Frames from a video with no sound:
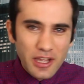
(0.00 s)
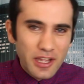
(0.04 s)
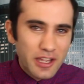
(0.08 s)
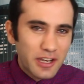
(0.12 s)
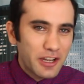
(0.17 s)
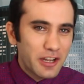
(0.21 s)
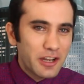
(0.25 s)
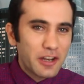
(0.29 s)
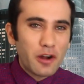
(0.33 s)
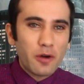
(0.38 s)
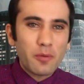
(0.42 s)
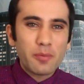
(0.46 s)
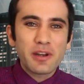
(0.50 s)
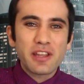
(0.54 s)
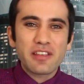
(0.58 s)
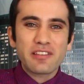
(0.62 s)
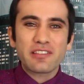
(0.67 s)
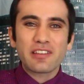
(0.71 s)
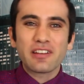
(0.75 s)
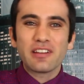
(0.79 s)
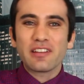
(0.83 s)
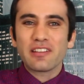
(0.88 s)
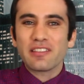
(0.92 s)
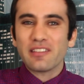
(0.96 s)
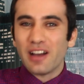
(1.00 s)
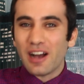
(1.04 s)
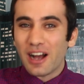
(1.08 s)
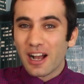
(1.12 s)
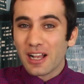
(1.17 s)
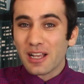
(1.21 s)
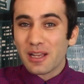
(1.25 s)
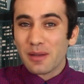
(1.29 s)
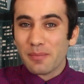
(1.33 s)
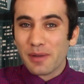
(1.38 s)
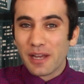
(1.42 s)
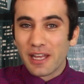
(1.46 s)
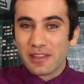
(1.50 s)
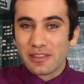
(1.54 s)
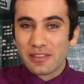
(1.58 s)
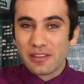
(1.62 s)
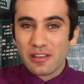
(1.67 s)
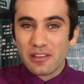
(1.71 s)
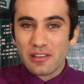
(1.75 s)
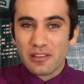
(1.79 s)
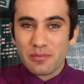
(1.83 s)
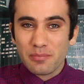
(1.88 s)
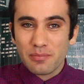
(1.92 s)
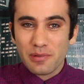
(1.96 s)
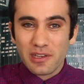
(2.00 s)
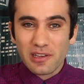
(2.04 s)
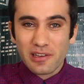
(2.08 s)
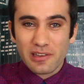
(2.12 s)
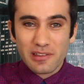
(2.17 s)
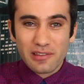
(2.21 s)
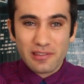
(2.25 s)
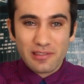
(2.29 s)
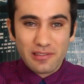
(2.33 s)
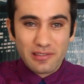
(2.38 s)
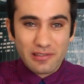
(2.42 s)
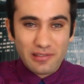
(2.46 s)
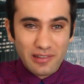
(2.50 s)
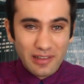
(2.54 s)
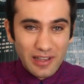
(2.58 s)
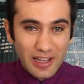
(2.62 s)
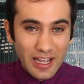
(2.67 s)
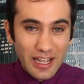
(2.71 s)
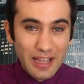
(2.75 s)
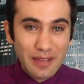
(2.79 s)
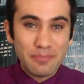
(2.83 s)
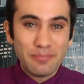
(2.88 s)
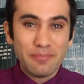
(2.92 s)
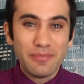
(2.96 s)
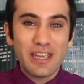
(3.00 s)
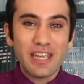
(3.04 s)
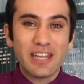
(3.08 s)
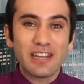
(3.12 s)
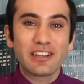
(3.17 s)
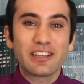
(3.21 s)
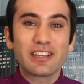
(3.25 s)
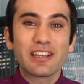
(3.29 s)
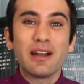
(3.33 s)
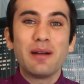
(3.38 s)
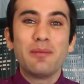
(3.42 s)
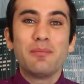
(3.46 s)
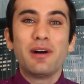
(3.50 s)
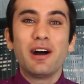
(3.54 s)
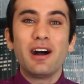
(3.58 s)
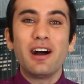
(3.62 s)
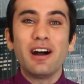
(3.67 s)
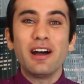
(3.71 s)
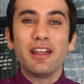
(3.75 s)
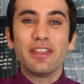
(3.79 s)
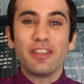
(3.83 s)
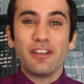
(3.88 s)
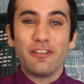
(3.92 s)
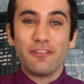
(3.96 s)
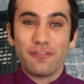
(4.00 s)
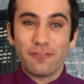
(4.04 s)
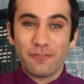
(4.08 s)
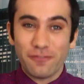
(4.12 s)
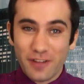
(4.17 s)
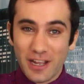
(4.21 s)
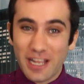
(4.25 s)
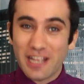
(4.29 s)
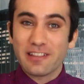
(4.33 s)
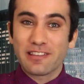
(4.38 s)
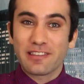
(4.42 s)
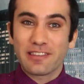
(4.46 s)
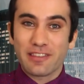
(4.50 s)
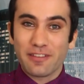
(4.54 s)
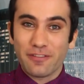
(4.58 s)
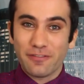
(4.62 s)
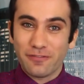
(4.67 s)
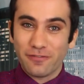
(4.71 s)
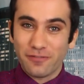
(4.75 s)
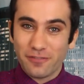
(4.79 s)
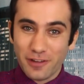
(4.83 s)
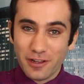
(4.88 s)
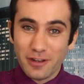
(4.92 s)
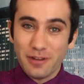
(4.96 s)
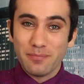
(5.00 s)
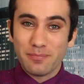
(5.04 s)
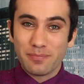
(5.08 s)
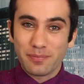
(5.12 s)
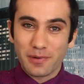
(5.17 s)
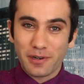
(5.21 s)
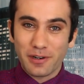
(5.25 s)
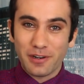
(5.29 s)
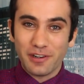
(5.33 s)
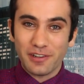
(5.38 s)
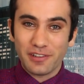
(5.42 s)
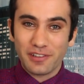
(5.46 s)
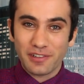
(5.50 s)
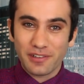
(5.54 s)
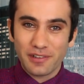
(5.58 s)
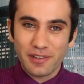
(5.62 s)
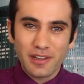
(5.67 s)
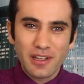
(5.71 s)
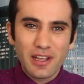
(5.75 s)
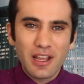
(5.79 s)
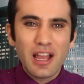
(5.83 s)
Now, nobody's going to talk about this because, I mean, come on, the fight's the fun part.